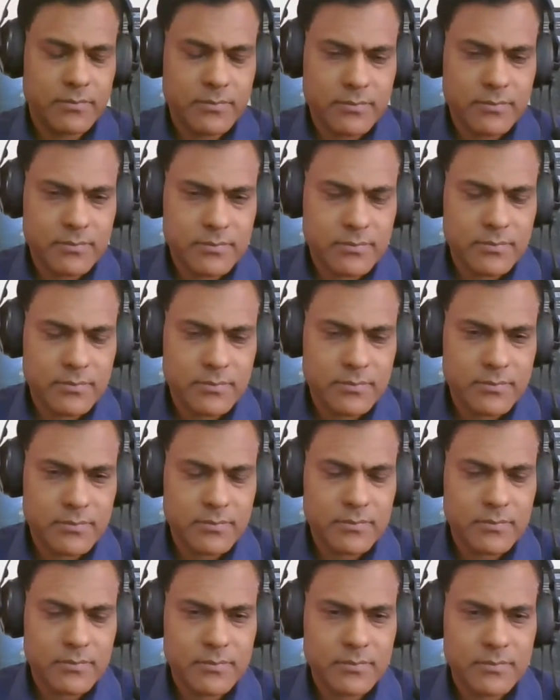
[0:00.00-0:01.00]

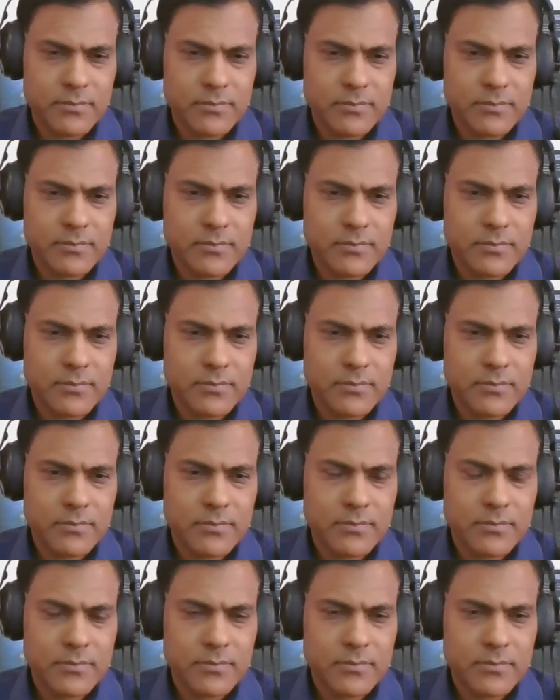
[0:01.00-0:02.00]
[no speech]